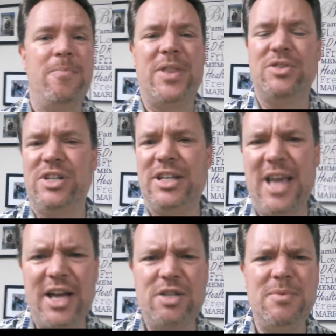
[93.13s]
There's
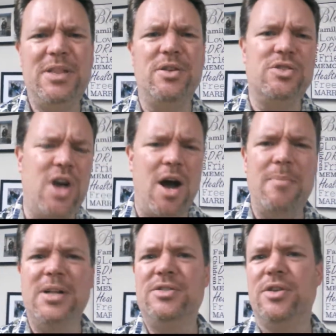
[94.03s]
engagement, there's
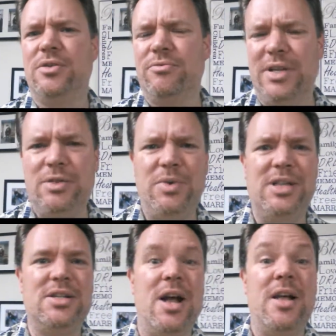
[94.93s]
comments, there's
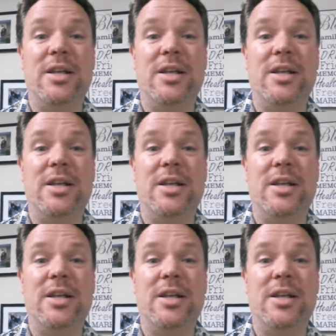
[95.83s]
retweets.